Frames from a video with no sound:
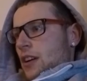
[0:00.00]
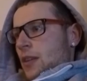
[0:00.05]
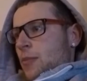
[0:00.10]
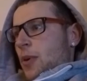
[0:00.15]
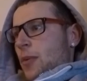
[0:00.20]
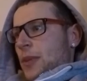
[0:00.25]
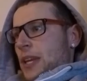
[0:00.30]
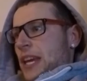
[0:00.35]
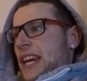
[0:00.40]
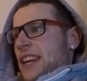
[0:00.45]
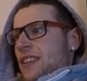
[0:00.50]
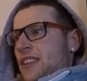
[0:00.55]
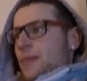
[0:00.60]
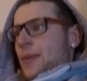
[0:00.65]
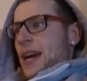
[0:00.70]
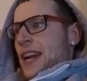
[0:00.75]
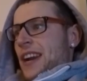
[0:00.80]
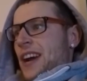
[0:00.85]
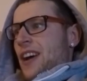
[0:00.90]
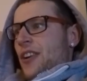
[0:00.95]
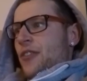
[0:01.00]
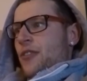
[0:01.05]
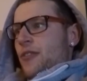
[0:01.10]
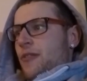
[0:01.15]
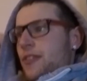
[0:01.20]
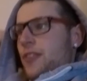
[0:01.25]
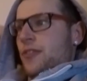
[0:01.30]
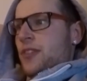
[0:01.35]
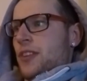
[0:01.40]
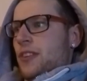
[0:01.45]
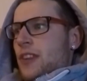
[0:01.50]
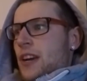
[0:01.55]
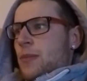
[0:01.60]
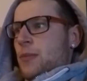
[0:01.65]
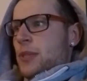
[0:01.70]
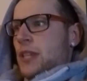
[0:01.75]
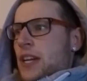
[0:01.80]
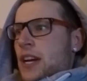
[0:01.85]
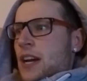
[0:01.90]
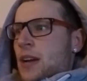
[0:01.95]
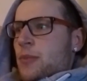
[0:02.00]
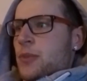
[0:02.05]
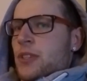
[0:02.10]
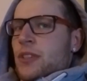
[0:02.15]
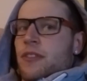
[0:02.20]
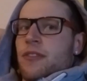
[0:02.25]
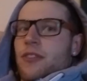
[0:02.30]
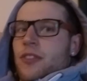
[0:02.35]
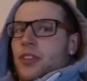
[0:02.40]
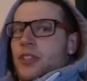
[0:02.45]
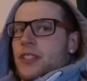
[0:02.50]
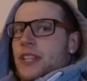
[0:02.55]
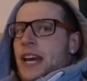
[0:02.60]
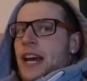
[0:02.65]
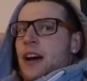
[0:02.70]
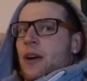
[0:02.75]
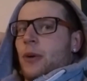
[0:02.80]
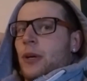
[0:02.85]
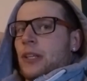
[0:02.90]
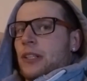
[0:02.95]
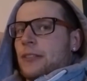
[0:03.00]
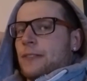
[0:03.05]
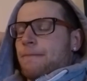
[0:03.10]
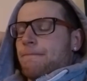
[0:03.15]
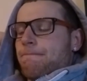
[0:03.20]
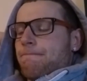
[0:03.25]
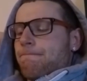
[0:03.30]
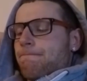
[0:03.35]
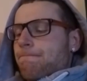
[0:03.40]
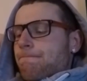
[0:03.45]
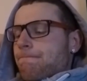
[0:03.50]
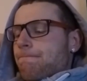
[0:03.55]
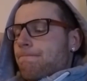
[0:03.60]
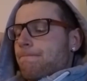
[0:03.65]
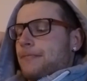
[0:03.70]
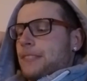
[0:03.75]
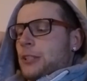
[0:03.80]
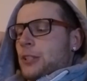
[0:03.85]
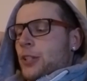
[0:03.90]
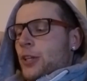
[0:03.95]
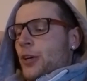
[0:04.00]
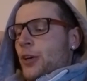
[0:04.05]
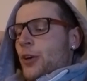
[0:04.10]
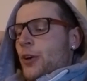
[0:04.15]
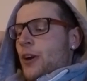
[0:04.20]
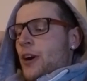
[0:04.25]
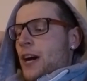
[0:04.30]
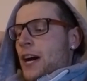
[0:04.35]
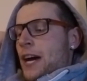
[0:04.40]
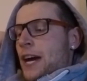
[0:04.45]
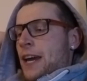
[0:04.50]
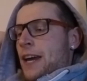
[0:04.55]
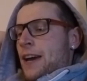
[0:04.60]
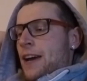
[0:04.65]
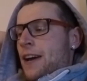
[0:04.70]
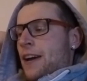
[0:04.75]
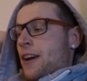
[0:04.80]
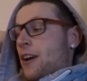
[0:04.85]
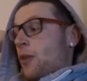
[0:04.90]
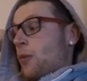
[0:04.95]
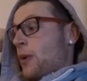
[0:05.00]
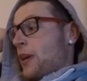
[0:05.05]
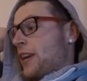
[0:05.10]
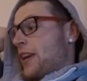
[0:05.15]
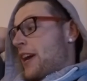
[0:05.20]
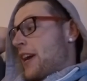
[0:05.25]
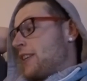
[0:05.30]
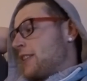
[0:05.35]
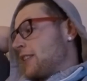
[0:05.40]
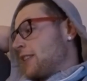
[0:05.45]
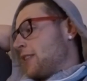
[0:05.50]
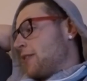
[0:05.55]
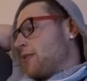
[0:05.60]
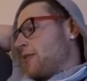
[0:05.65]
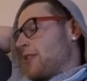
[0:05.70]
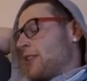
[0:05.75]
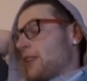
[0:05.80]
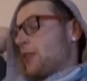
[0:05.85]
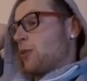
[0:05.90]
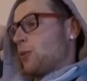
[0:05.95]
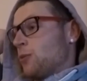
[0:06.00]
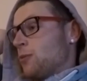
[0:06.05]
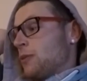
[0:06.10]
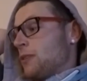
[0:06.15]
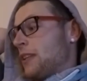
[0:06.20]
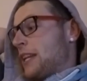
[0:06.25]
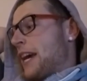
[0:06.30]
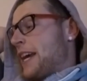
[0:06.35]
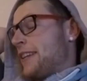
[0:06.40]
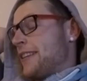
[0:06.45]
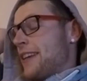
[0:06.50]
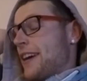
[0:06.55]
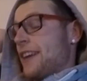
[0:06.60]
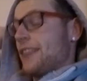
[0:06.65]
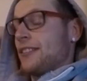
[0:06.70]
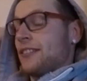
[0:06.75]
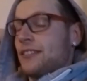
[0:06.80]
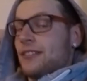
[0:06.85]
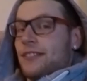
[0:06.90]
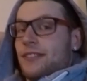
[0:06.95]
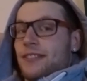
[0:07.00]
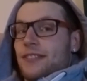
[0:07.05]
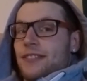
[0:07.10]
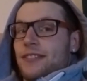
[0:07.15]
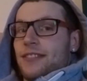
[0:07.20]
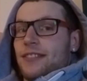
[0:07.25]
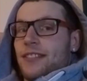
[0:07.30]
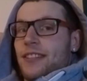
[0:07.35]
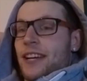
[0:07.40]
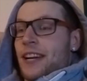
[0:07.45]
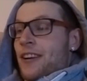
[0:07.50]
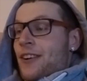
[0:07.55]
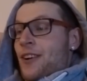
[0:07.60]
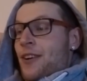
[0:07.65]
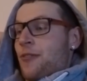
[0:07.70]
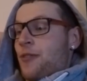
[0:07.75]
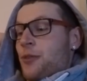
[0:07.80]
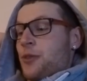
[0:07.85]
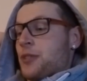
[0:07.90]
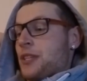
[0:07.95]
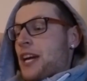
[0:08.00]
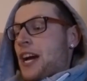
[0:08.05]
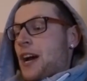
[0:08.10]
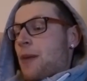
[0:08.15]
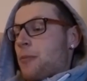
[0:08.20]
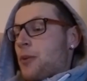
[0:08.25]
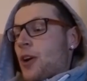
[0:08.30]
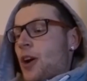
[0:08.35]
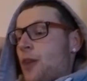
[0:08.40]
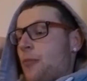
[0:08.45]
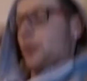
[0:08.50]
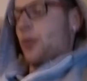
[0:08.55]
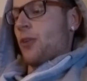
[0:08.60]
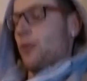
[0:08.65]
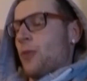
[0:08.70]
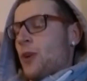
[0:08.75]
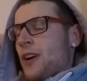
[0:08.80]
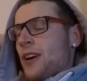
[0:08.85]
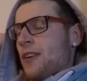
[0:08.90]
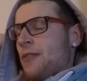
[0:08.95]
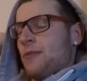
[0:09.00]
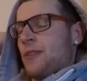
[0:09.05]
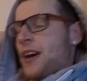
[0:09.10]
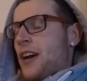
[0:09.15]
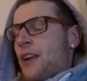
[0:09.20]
I've probably eaten about 150 grams of carbs in the first hour. So I, uh, I went actually for a little lay down. I don't know if it was carb coma or what.